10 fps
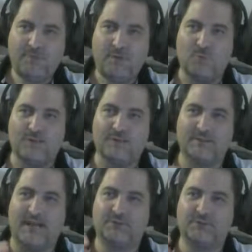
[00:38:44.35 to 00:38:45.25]
which is
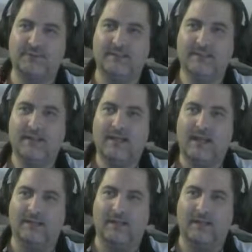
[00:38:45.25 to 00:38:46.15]
actually
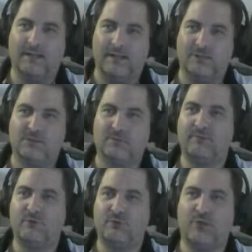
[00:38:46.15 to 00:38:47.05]
an interview
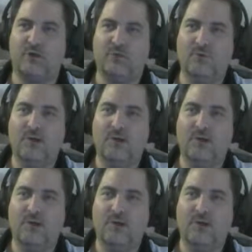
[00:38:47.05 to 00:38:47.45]
show